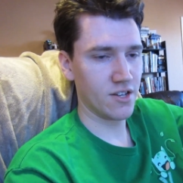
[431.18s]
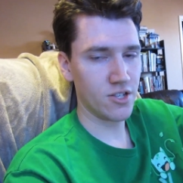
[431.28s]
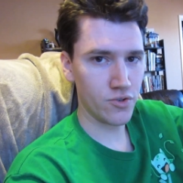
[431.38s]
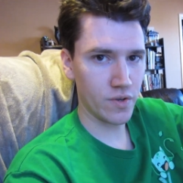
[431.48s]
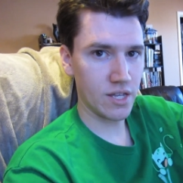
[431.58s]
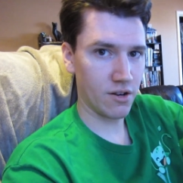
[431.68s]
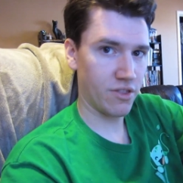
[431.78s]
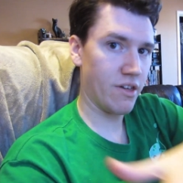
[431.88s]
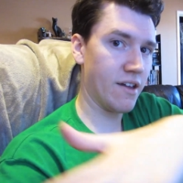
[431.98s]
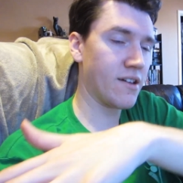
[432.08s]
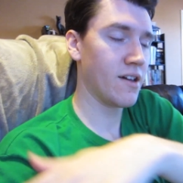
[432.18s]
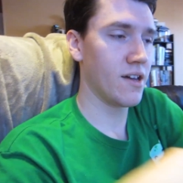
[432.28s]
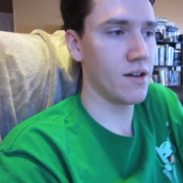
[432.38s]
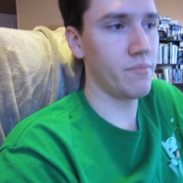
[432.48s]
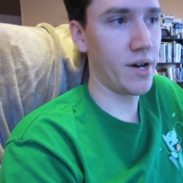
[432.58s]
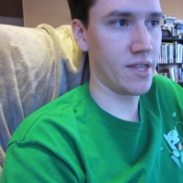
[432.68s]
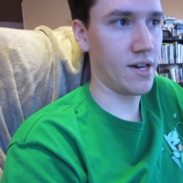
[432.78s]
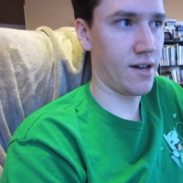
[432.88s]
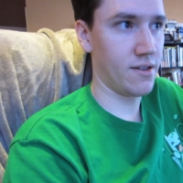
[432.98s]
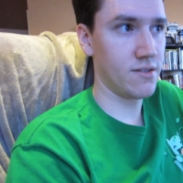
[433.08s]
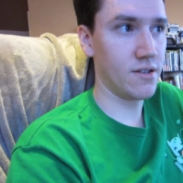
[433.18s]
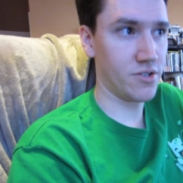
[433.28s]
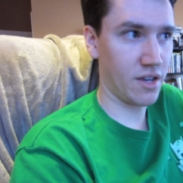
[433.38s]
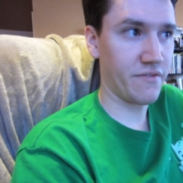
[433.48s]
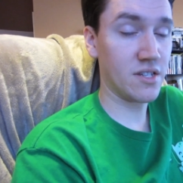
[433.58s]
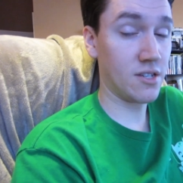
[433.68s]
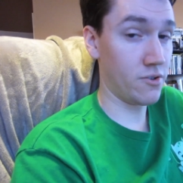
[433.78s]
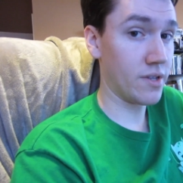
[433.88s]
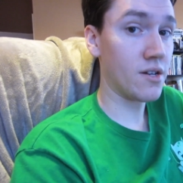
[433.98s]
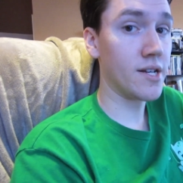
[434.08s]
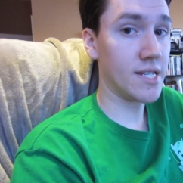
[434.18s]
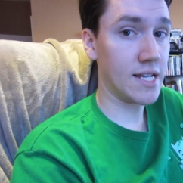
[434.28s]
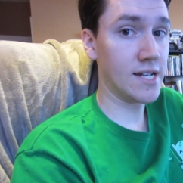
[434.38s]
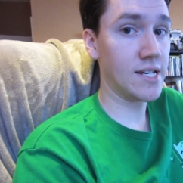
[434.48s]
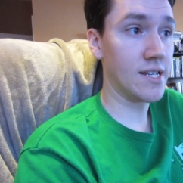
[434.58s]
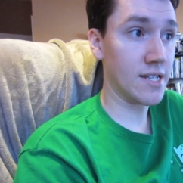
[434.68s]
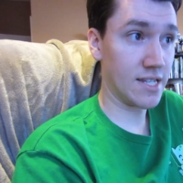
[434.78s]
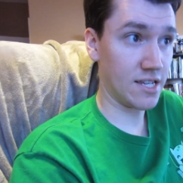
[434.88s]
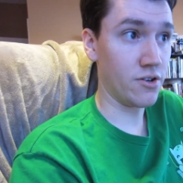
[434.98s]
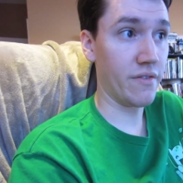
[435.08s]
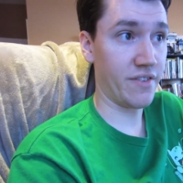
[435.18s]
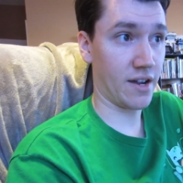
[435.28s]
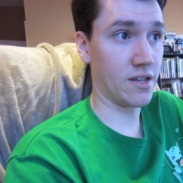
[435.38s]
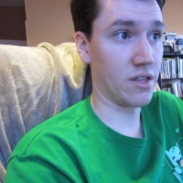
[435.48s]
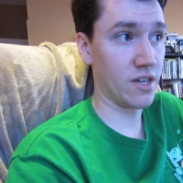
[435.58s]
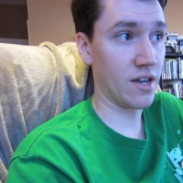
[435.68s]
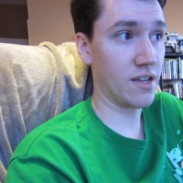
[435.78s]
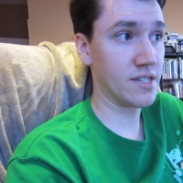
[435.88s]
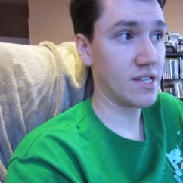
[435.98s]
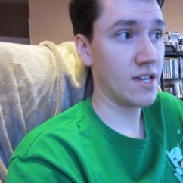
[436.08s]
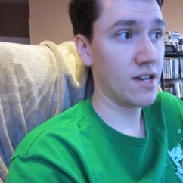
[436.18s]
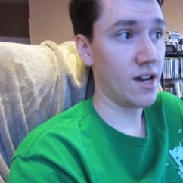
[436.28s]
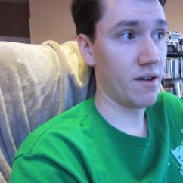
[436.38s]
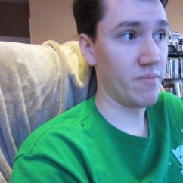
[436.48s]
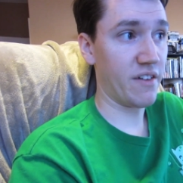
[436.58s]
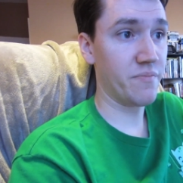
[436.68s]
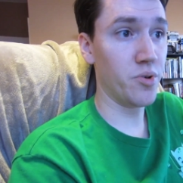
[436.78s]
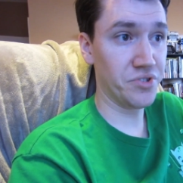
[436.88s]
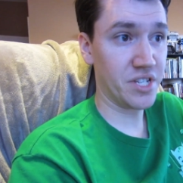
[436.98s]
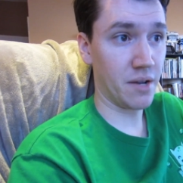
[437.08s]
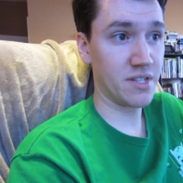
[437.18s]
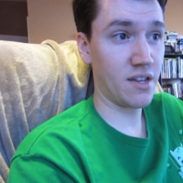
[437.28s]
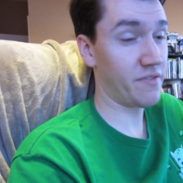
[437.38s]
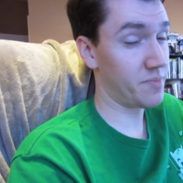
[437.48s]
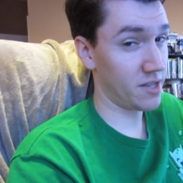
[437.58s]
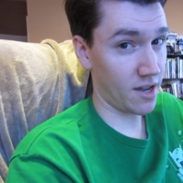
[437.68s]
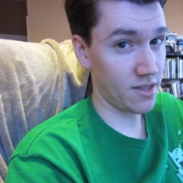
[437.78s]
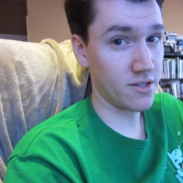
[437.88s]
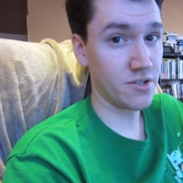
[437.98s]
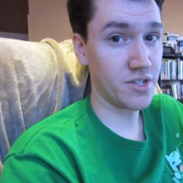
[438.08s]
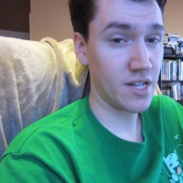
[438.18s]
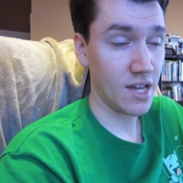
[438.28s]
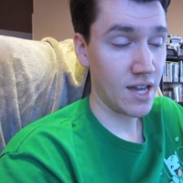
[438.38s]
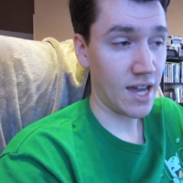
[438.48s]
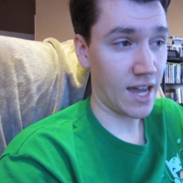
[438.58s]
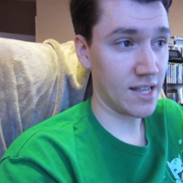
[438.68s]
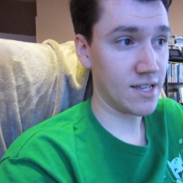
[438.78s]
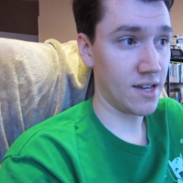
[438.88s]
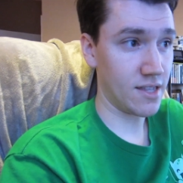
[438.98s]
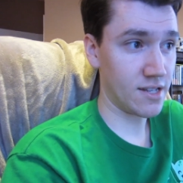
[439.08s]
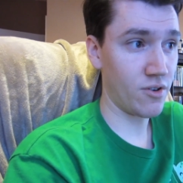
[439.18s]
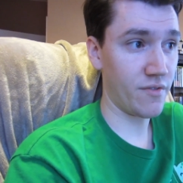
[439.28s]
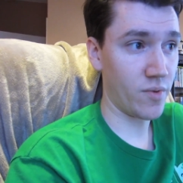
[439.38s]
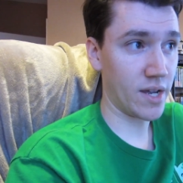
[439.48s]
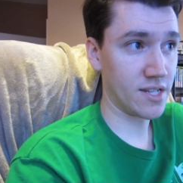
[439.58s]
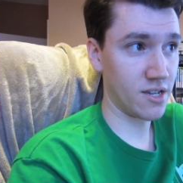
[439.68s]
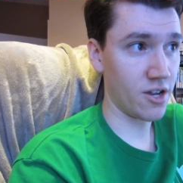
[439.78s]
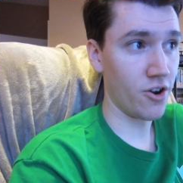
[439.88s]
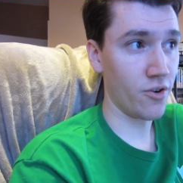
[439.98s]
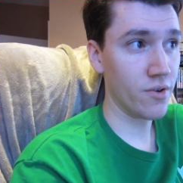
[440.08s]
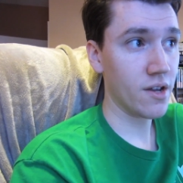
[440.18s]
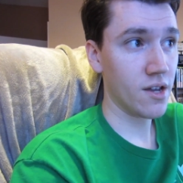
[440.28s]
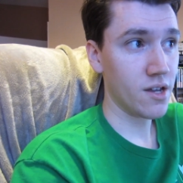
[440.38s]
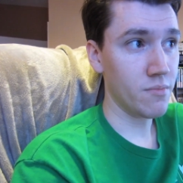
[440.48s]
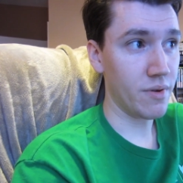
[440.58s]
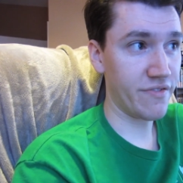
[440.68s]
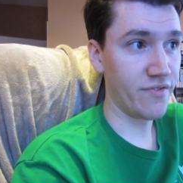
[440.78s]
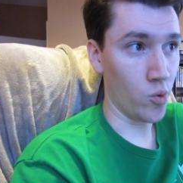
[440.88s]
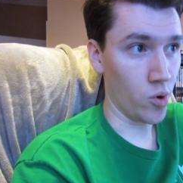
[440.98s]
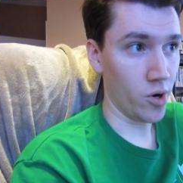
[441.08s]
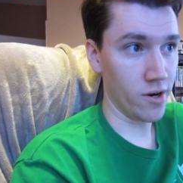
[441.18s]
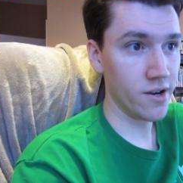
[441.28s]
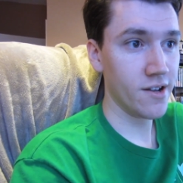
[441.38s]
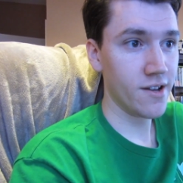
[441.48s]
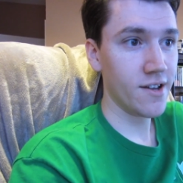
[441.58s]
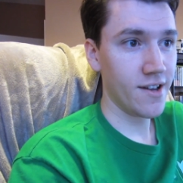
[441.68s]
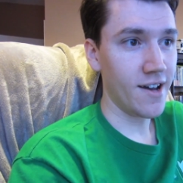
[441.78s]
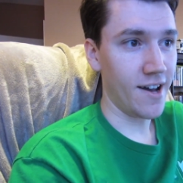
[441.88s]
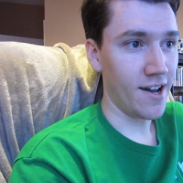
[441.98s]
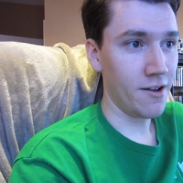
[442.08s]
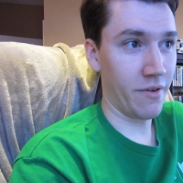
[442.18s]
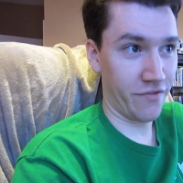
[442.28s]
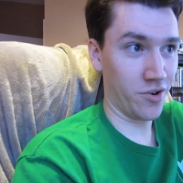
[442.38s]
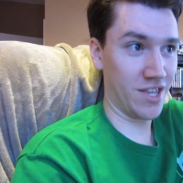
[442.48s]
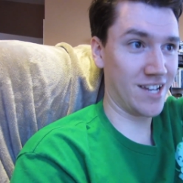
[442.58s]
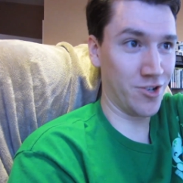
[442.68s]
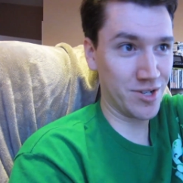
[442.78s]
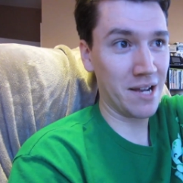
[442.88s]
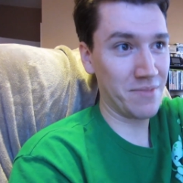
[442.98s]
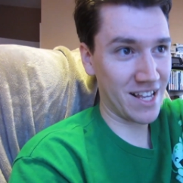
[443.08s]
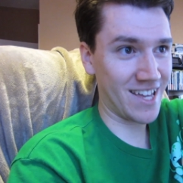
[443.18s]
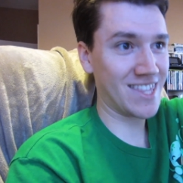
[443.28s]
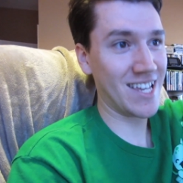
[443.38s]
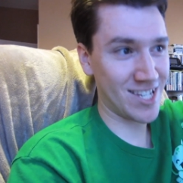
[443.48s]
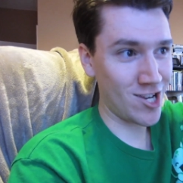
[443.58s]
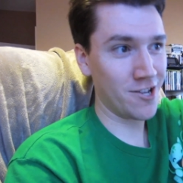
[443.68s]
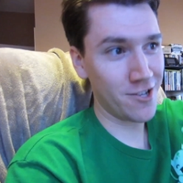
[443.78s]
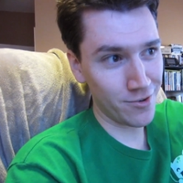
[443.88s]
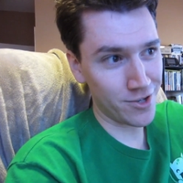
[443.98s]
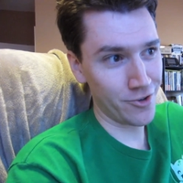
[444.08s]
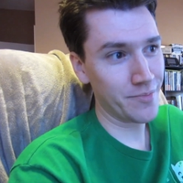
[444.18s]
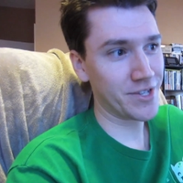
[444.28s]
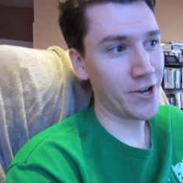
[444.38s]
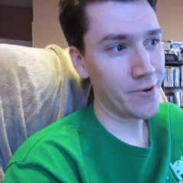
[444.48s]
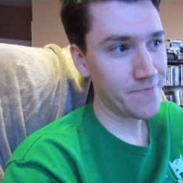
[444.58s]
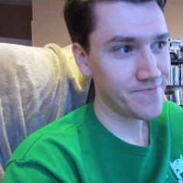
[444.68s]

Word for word: doing their thing, but uh, their stuff is still in Content ID and is still affecting things. Um, they've pulled some stuff, but not others, and uh, they still have a ways to go before uh, before they do something like this on YouTube. So